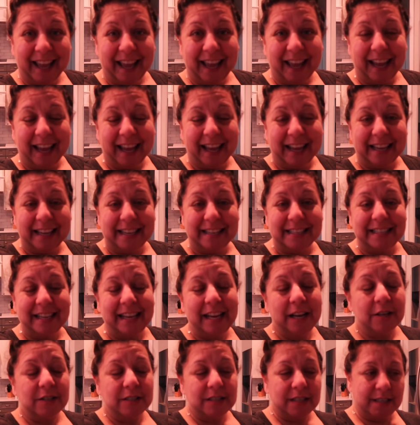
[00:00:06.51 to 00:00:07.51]
And
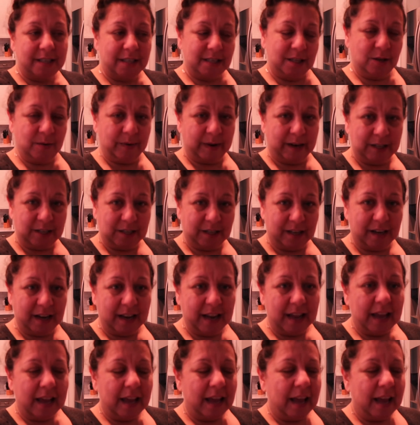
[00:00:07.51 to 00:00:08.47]
here's the situation.